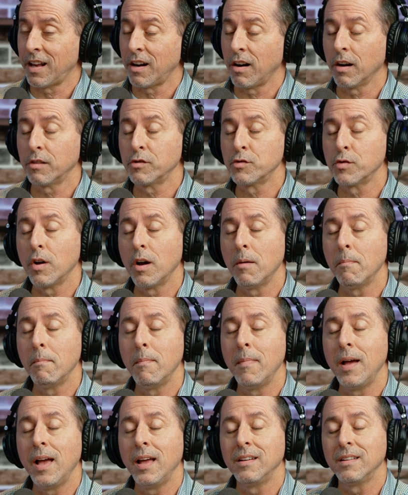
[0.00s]
are
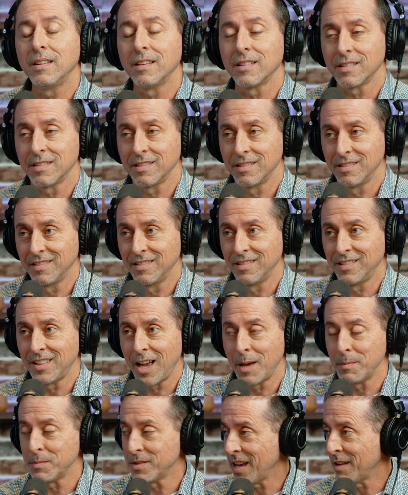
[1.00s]
tremendous
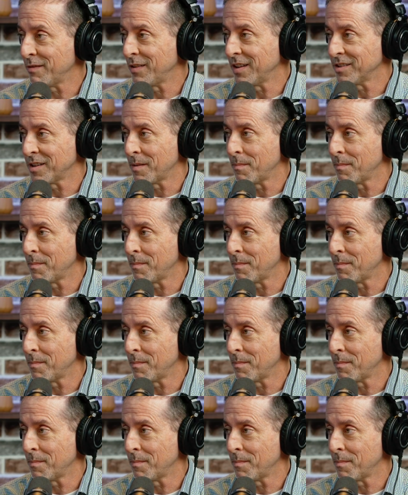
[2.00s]
time savings and